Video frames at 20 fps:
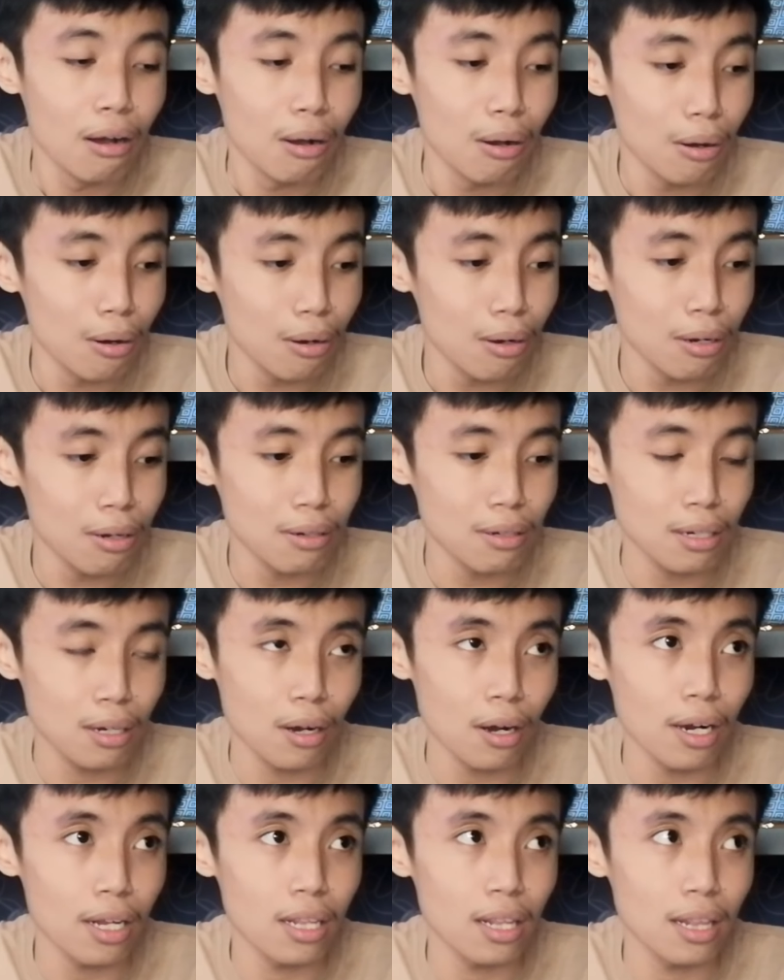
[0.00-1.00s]
Whew,
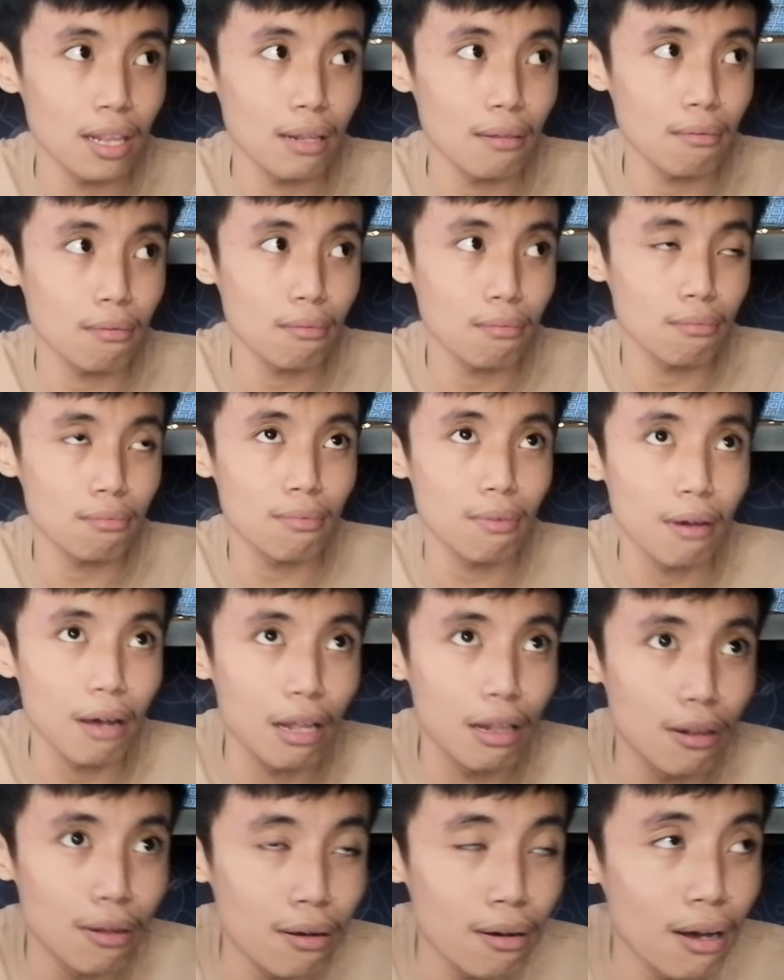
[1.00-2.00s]
God.
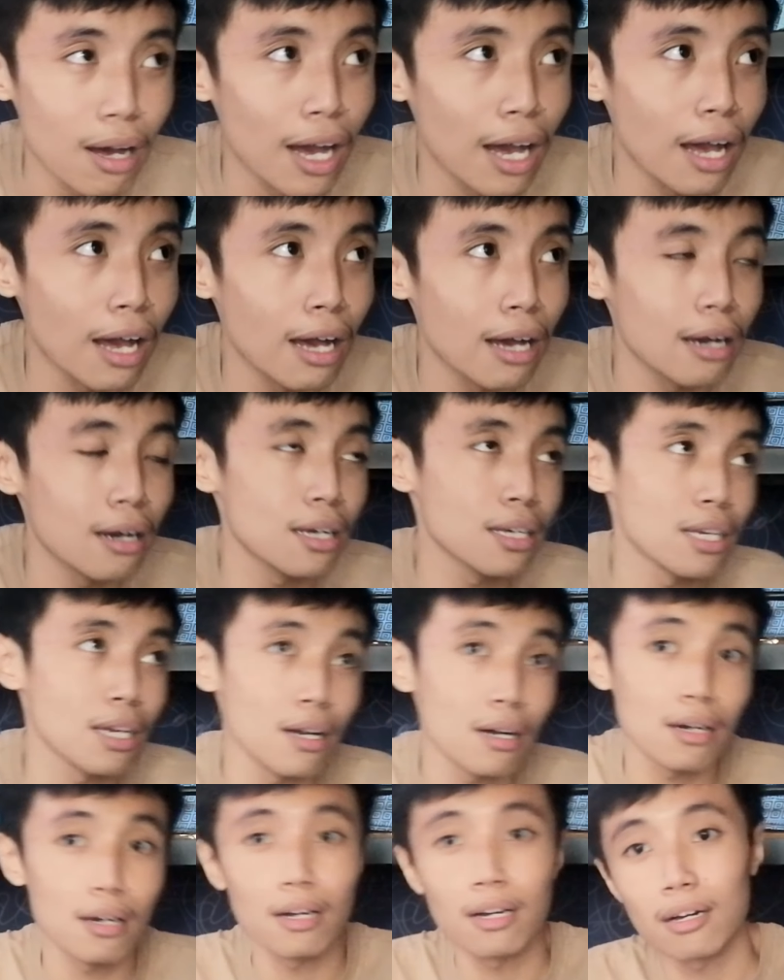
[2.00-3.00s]

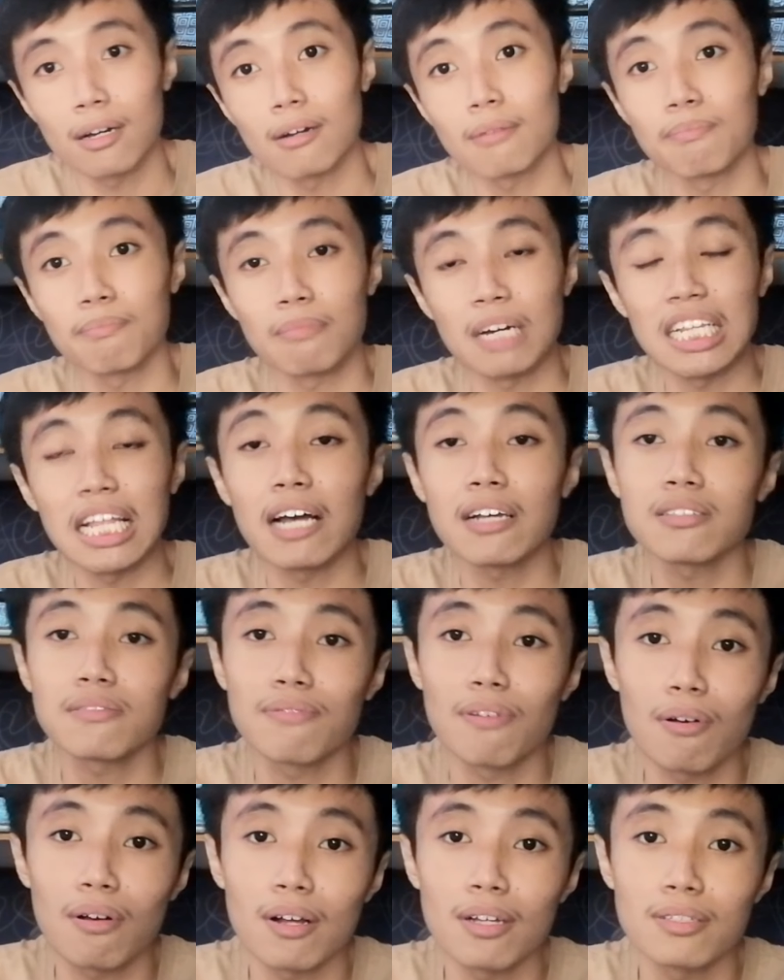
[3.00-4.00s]
Manao's
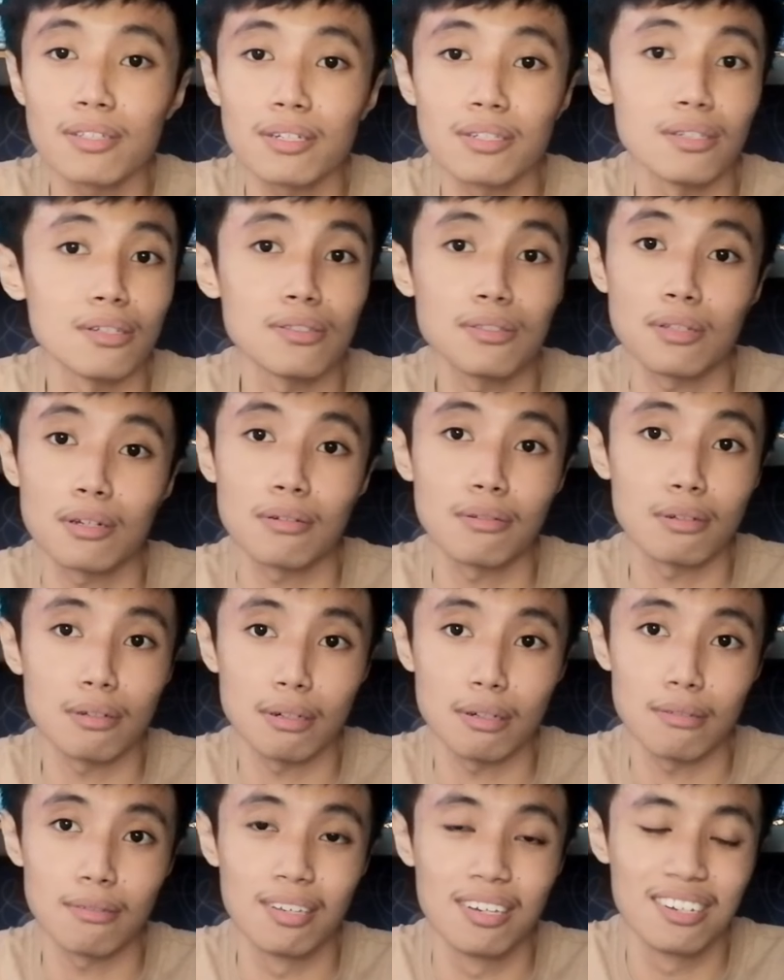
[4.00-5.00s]
vocals are just so
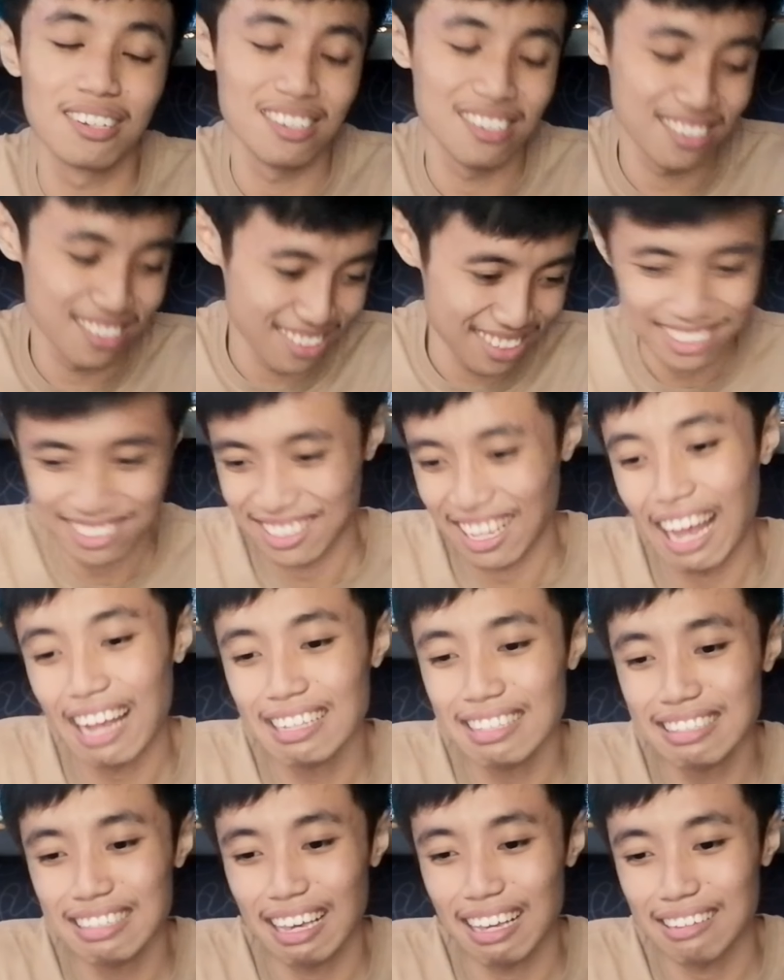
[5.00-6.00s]
good.
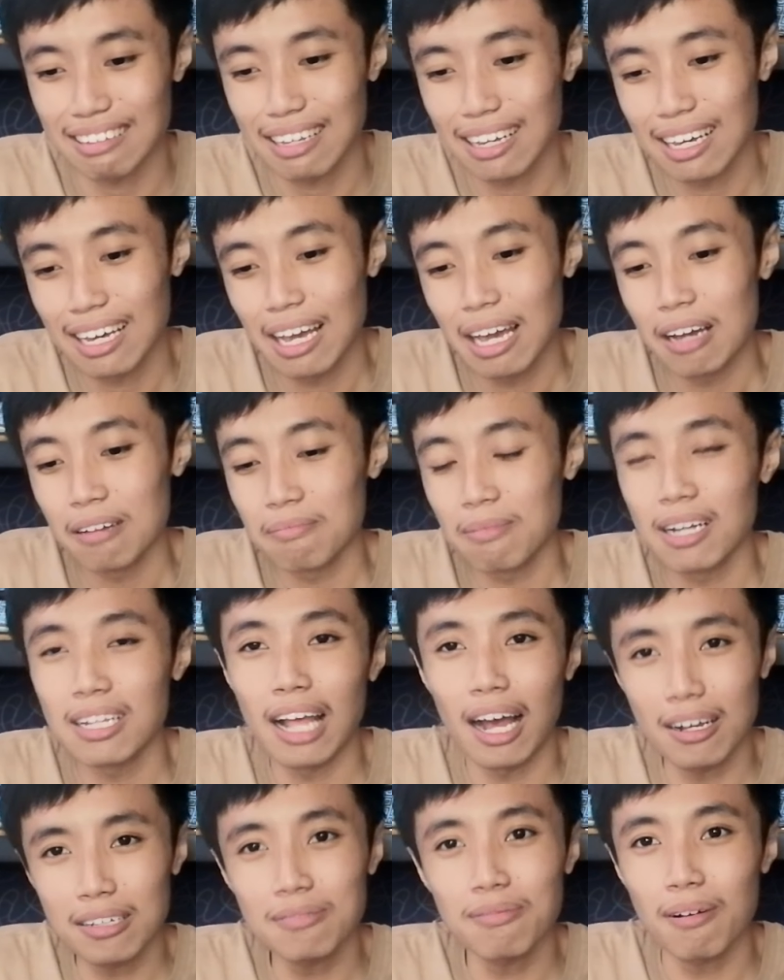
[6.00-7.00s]
That's it.
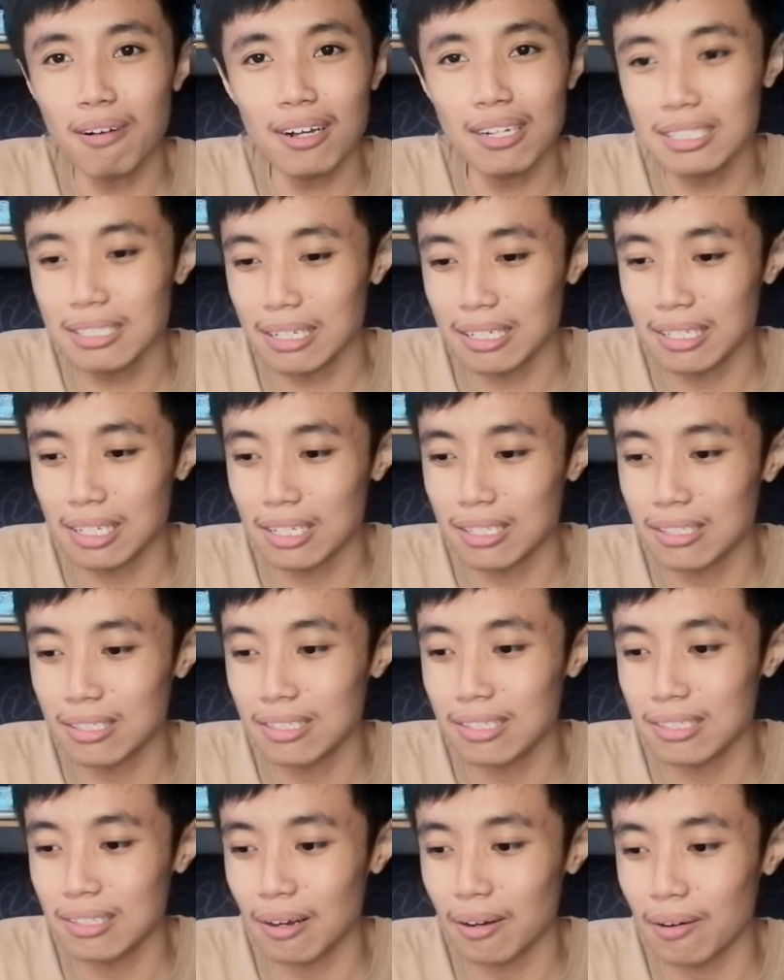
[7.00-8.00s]
Manao's vocals are
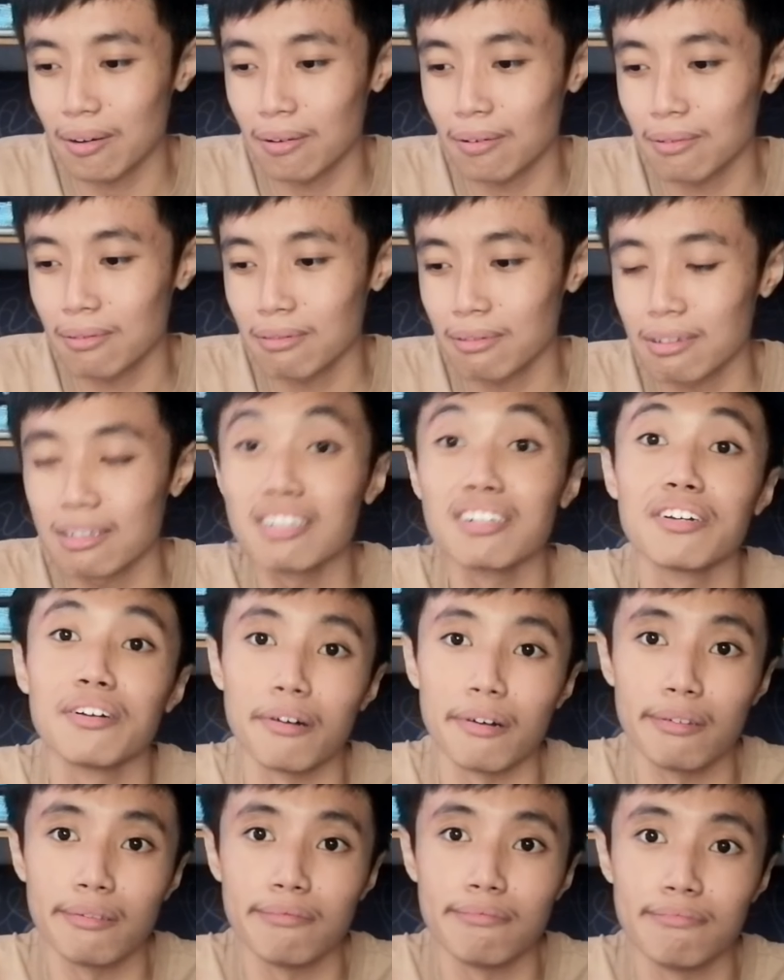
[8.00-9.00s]
just so
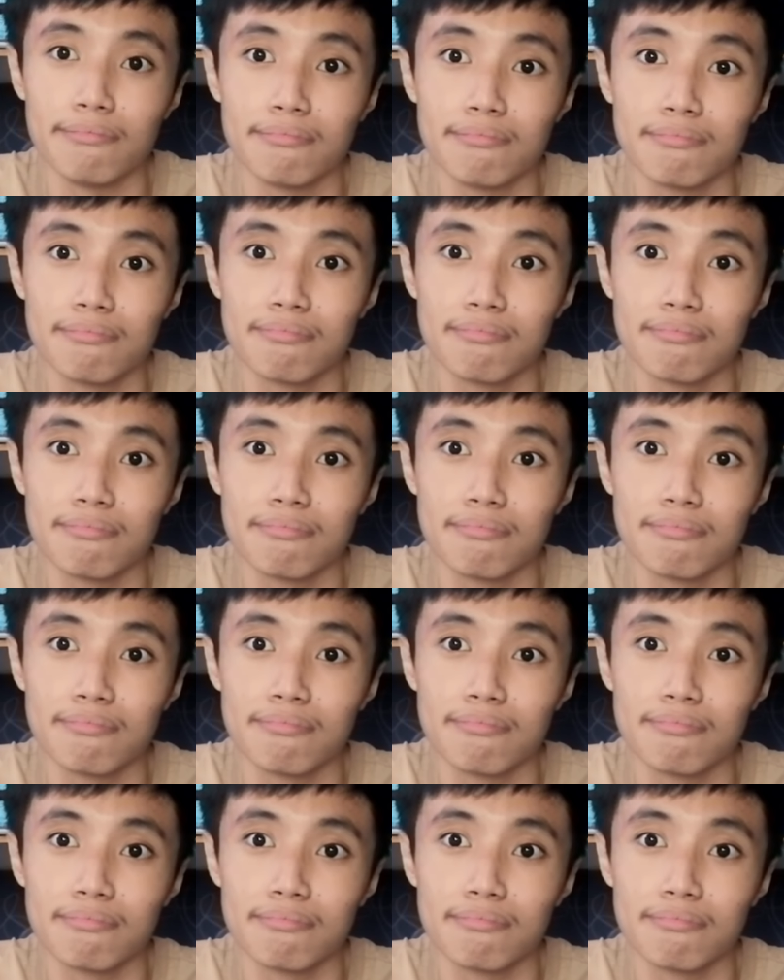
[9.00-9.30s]
good.